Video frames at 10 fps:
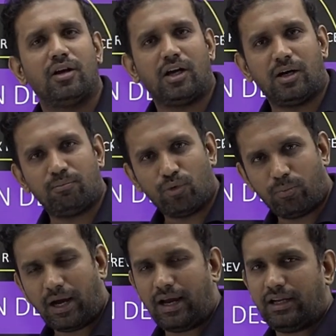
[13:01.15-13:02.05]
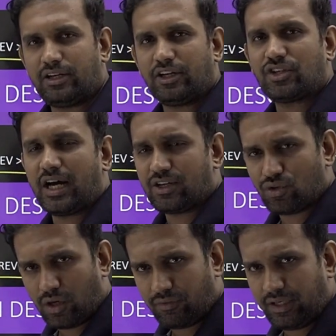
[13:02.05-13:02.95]
mobile recharge
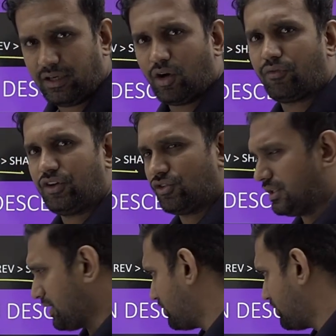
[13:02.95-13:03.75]
of the officials,